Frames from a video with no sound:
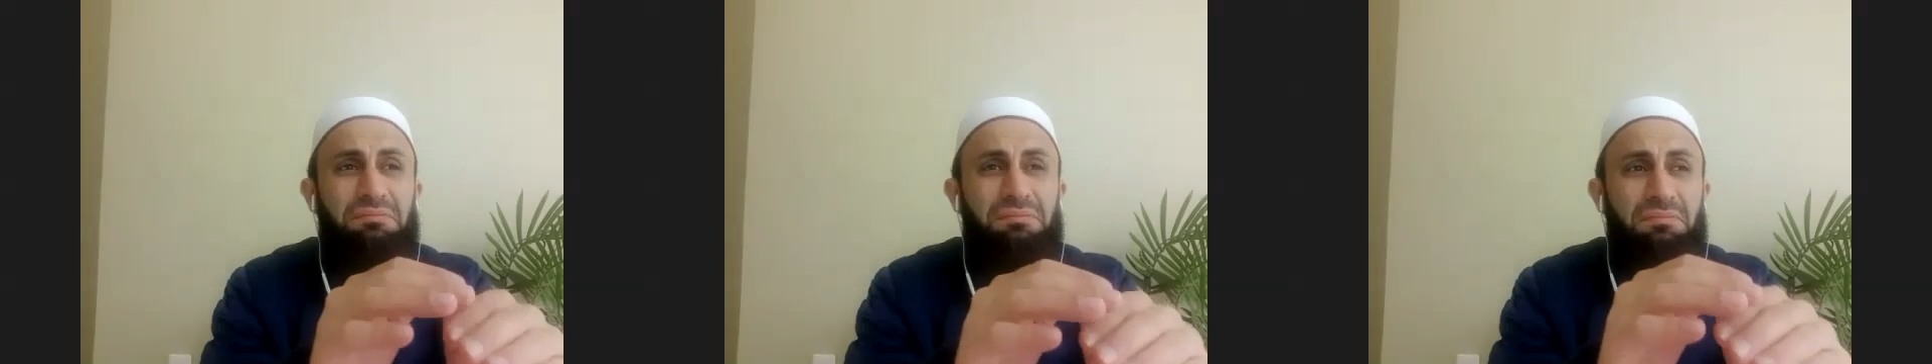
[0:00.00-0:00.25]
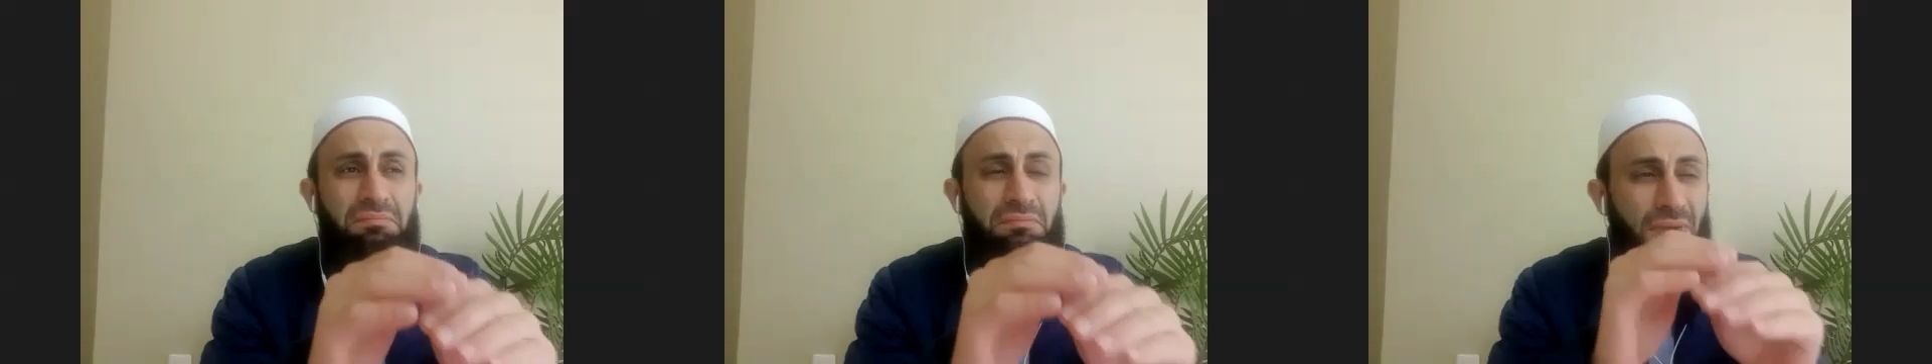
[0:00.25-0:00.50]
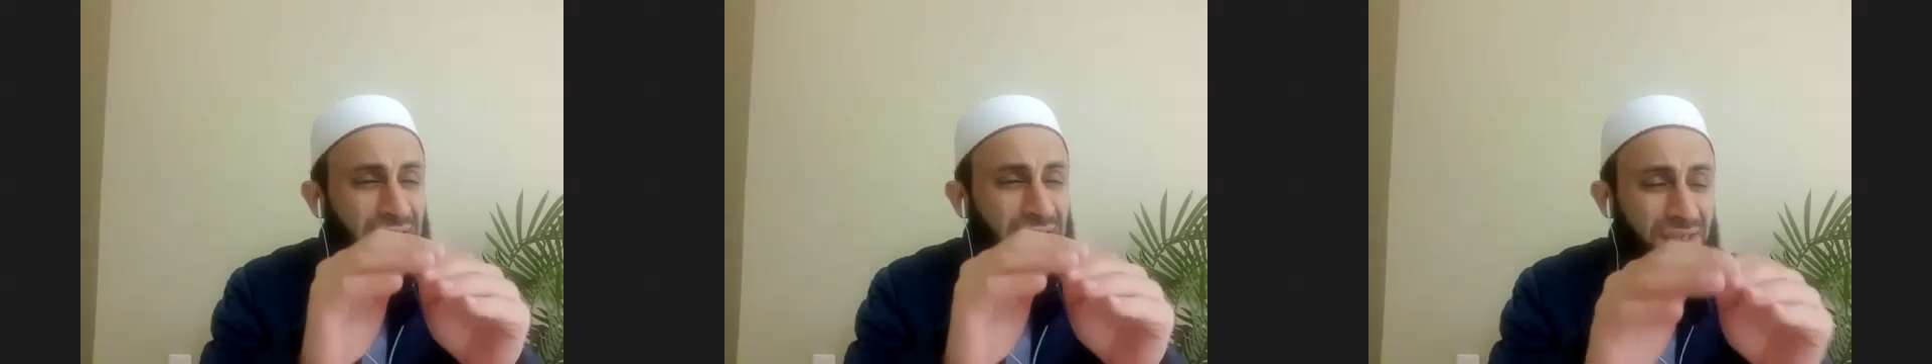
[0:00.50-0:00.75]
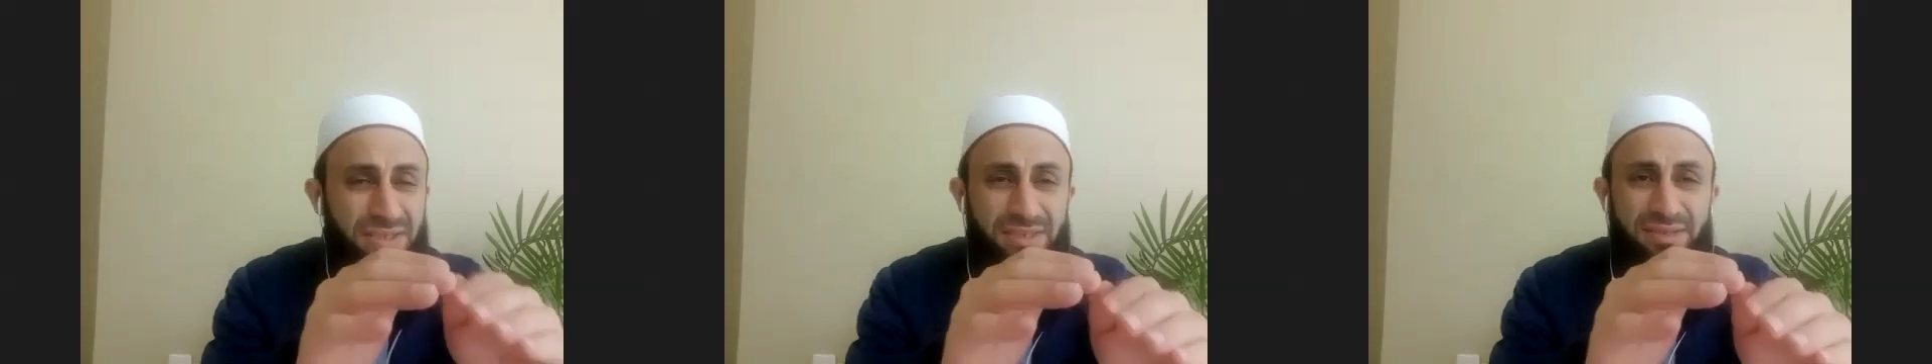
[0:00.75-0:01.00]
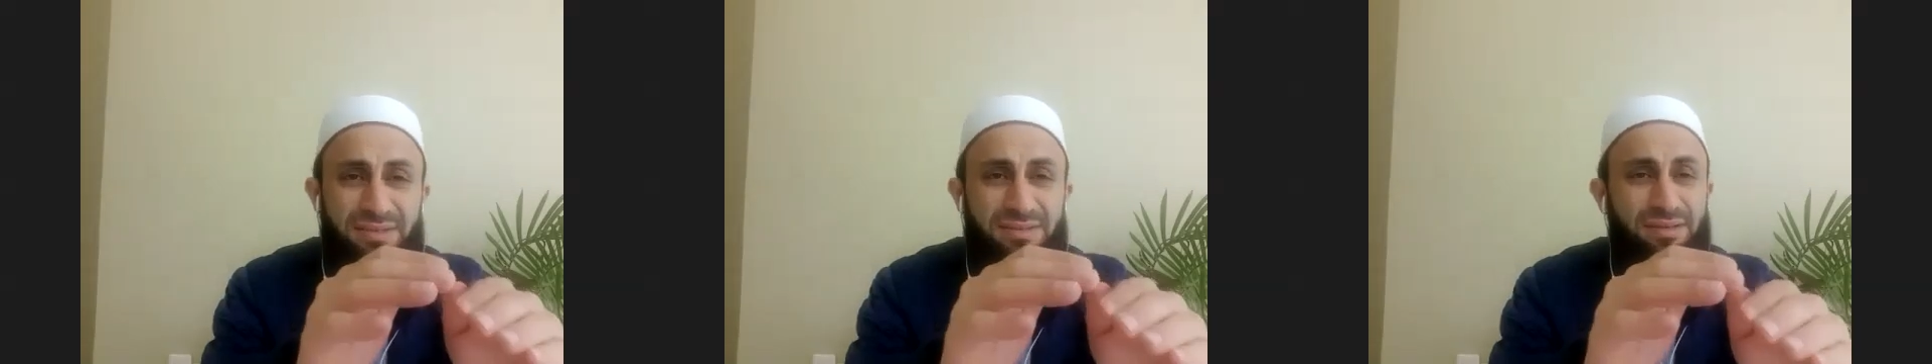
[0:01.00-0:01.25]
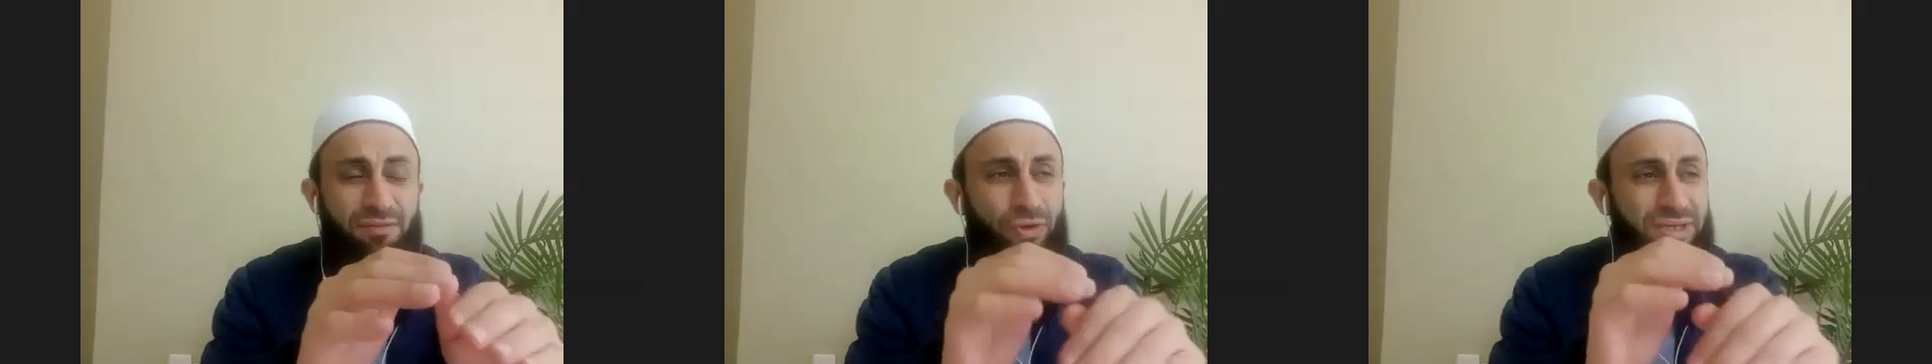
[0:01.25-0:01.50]
minus
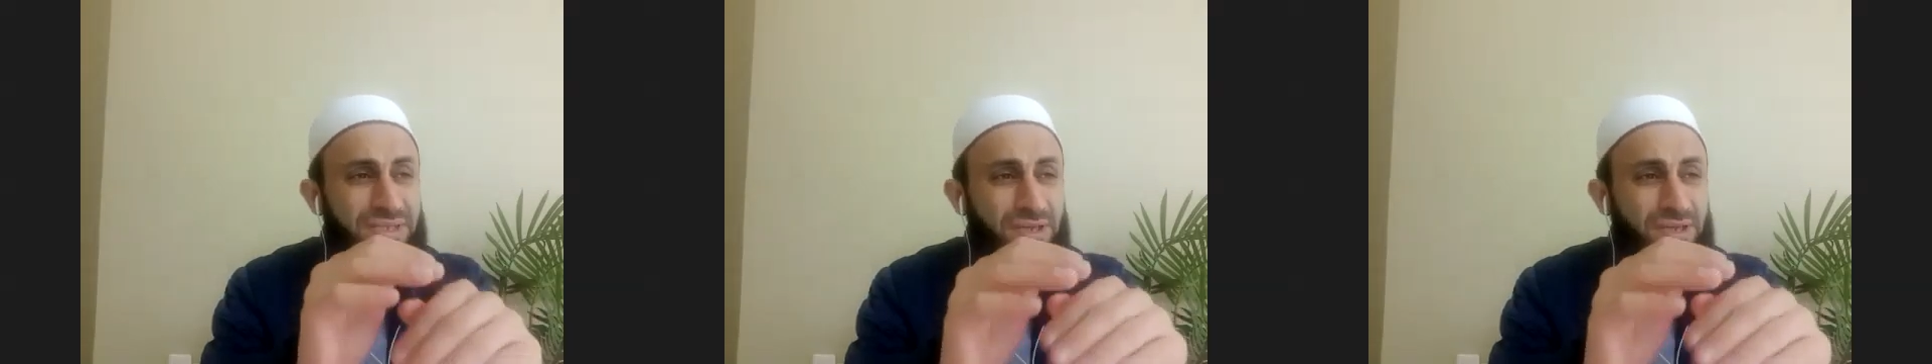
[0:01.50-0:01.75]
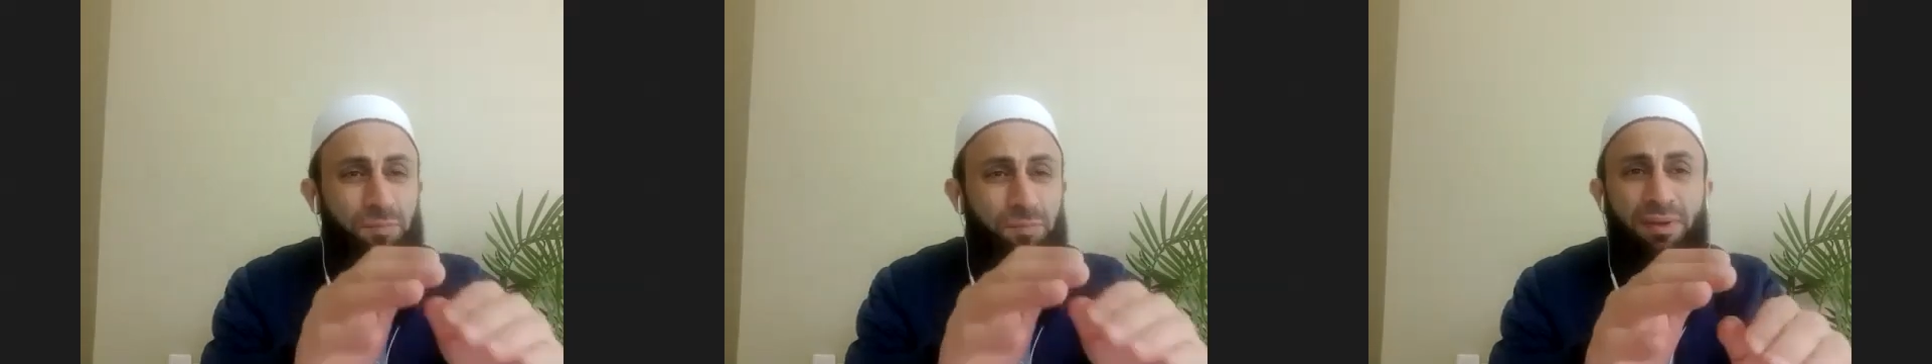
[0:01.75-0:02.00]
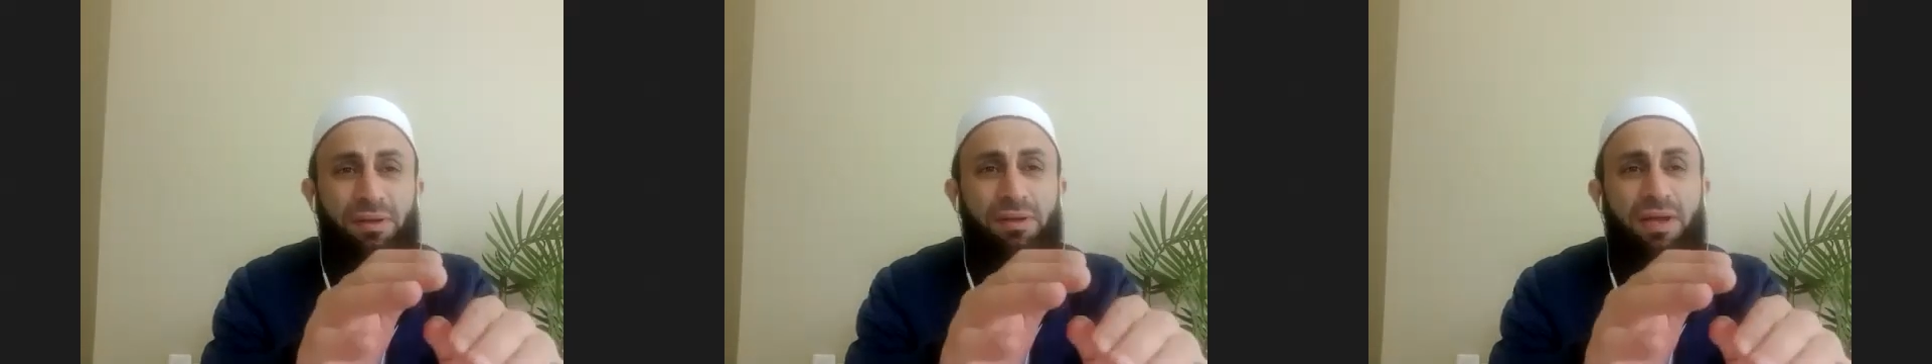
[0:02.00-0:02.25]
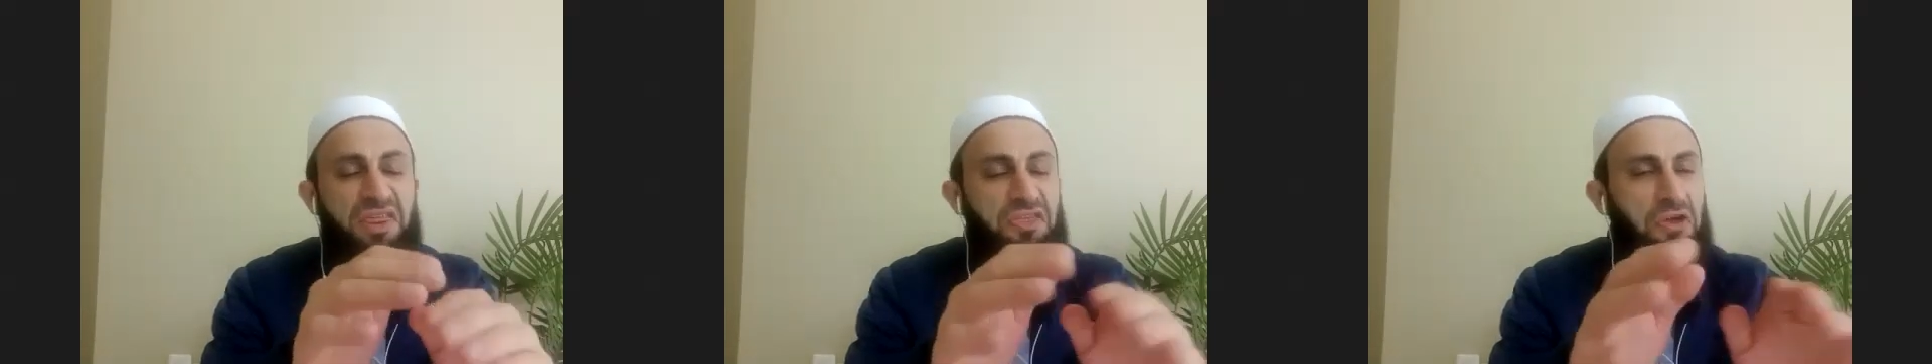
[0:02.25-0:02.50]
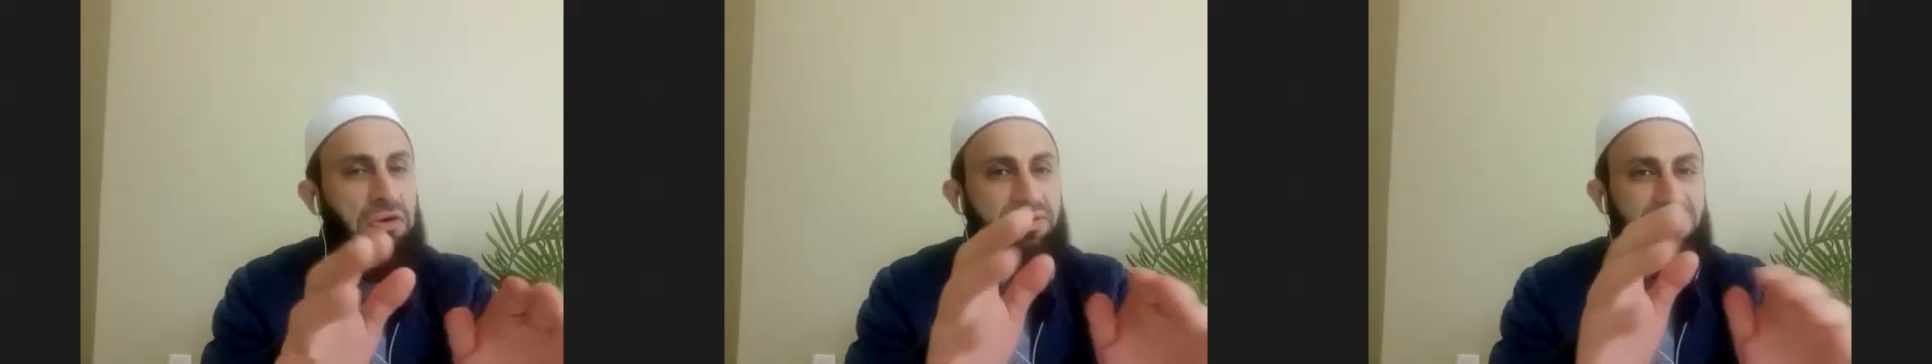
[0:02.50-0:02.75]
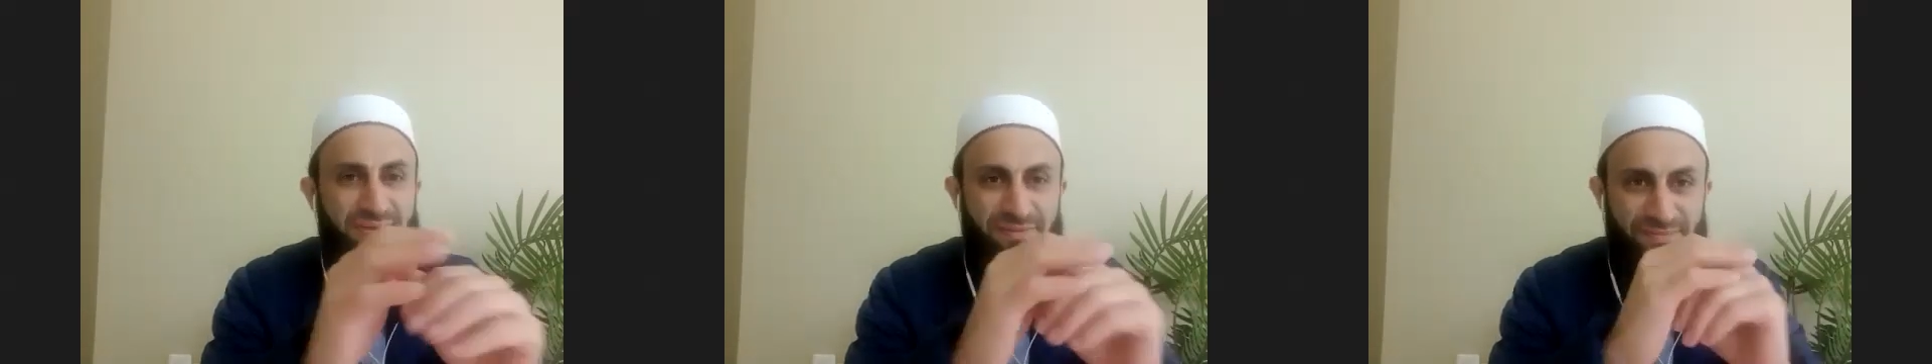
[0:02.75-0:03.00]
for example
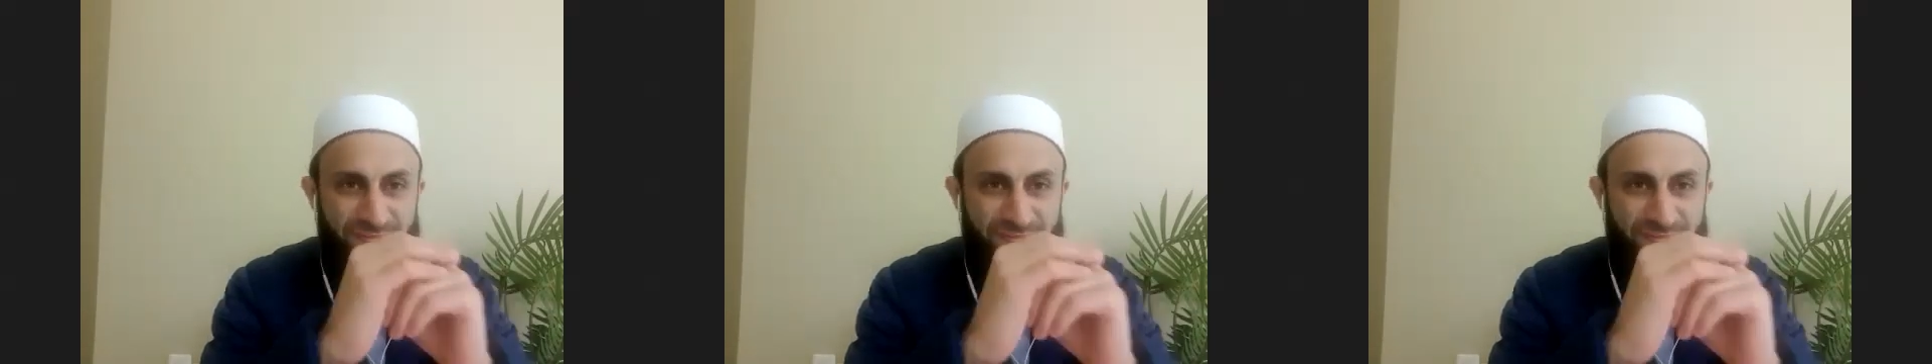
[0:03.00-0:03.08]
30